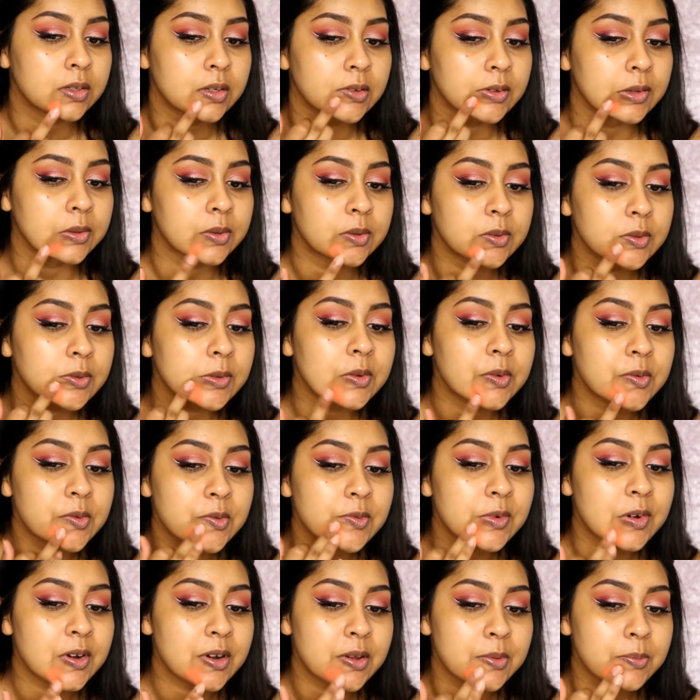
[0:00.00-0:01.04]
goes
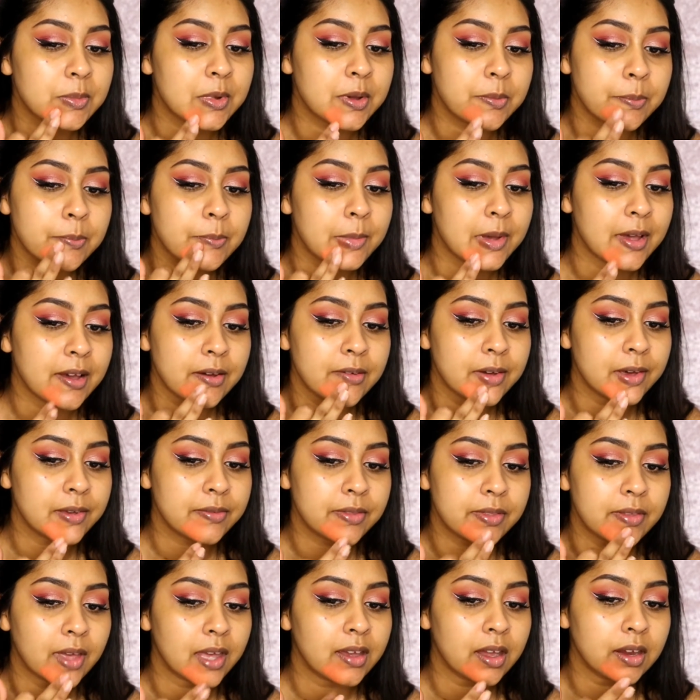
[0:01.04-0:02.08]
around my mouth
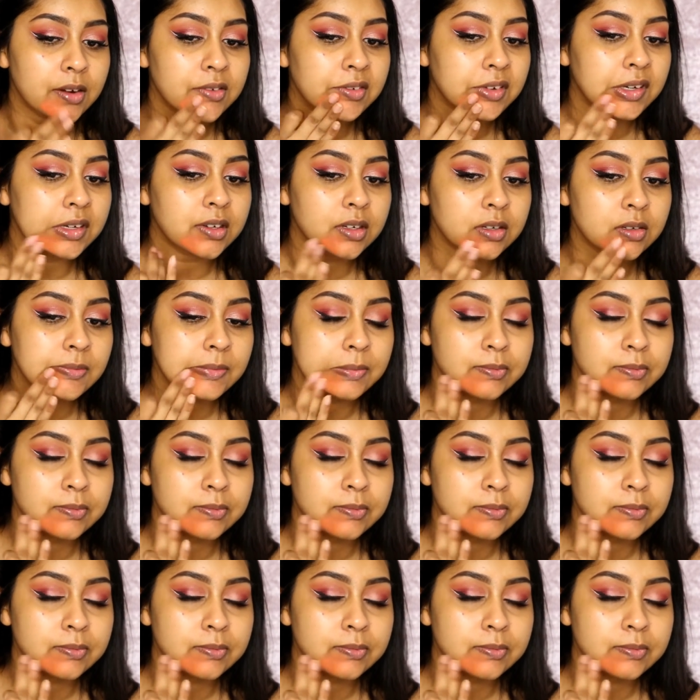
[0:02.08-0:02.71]
area.